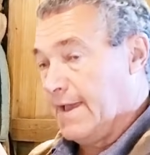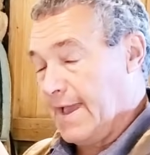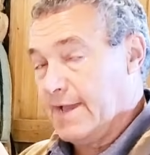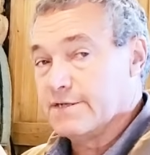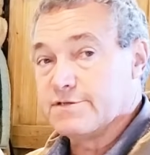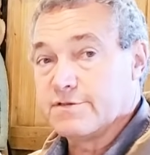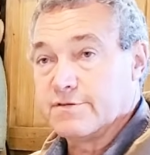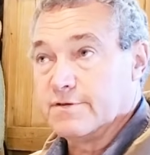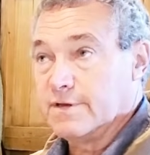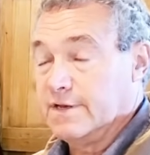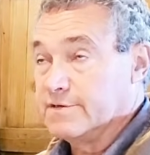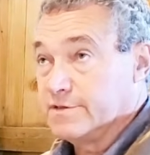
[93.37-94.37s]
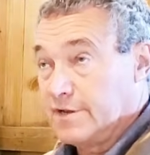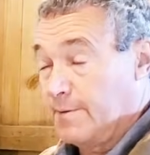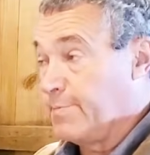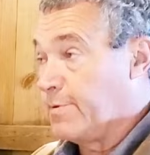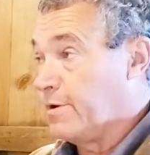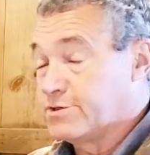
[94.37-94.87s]
as as their
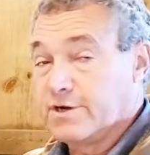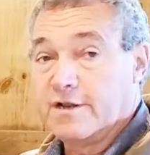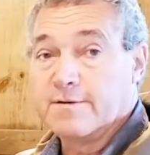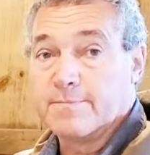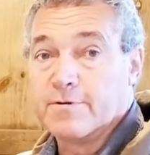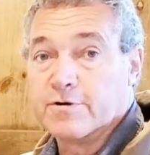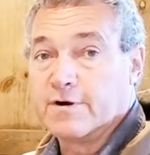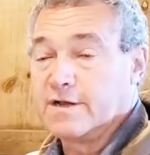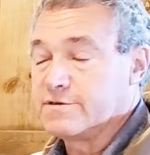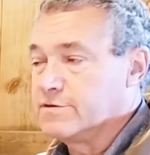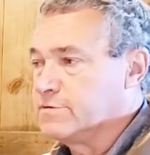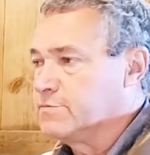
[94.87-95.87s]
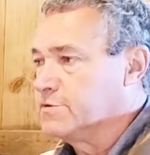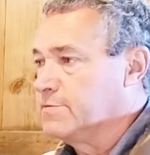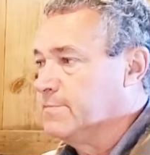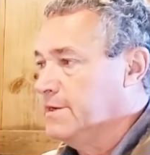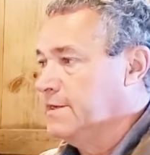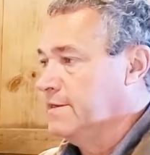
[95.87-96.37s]
training progresses with
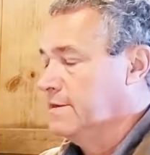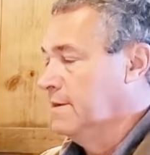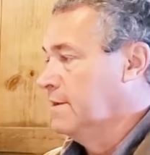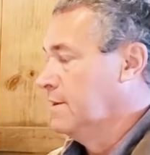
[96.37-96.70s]
me.